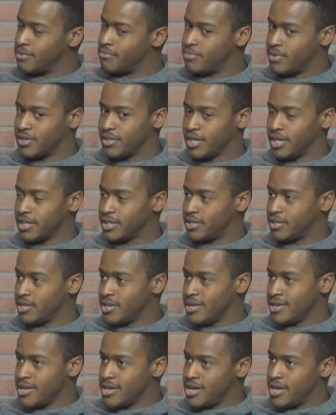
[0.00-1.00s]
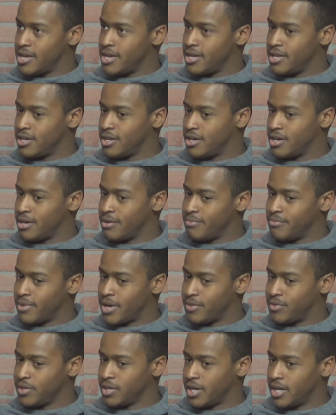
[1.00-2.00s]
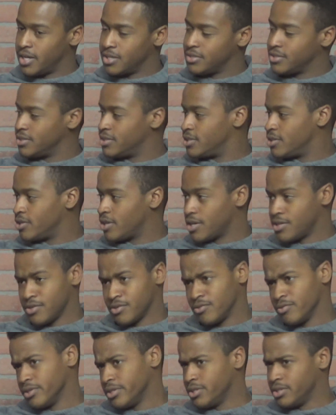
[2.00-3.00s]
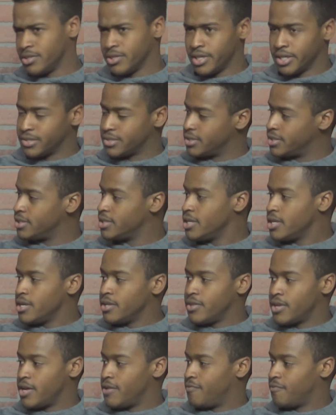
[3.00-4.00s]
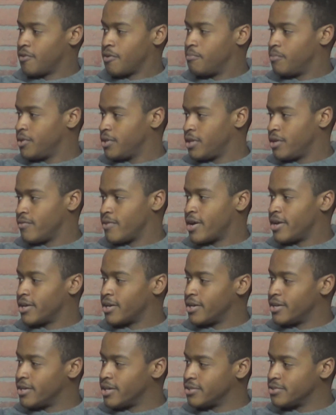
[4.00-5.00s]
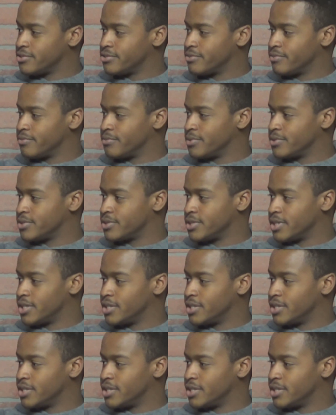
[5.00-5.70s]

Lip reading: But in I think Iceland, or either Greenland or Iceland, they've completely eradicated Down syndrome from their society.